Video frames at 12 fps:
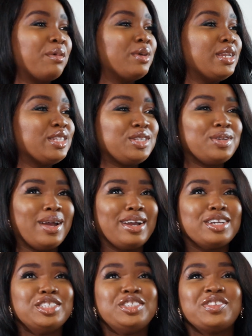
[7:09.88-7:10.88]
I wanted to. I
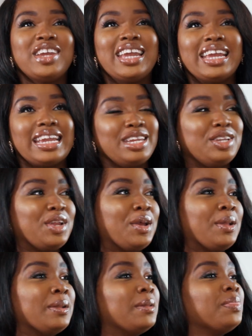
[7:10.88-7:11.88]
could drink,
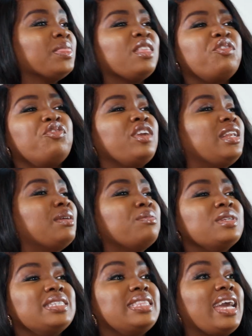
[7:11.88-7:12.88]
The freedom
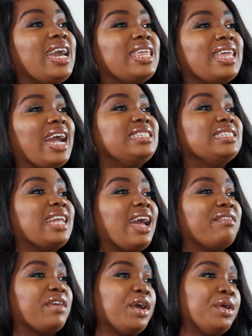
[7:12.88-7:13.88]
was there that I didn't
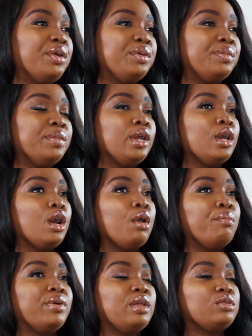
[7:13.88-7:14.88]
have at home.
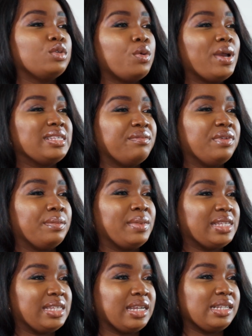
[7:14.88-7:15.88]
But there was always something
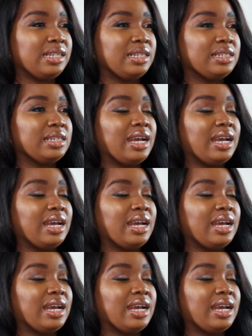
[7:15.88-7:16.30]
missing.